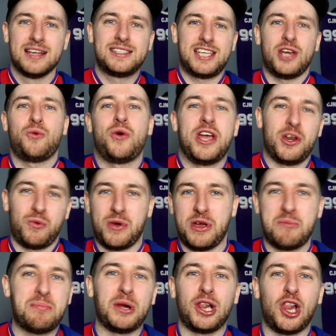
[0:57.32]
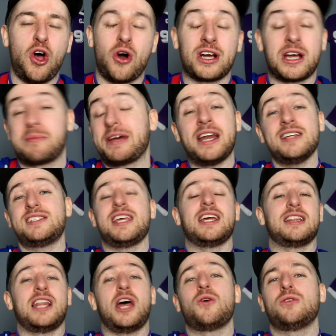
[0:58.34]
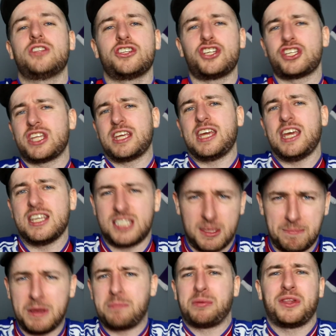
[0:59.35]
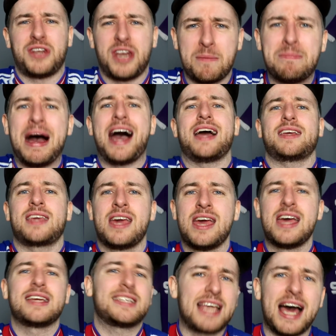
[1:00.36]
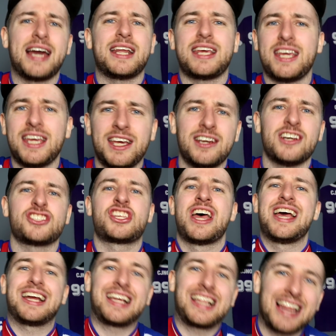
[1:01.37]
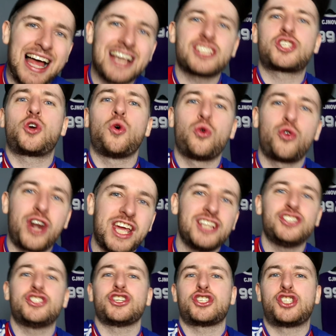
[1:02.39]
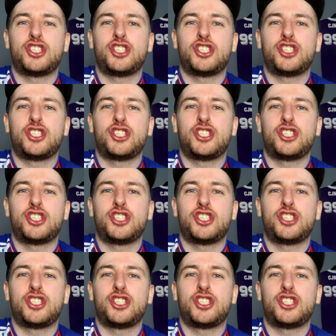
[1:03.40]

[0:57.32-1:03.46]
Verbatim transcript: to where we belong. I'm going to say it louder just in case the people in the back can't hear us. Glasgow Rangers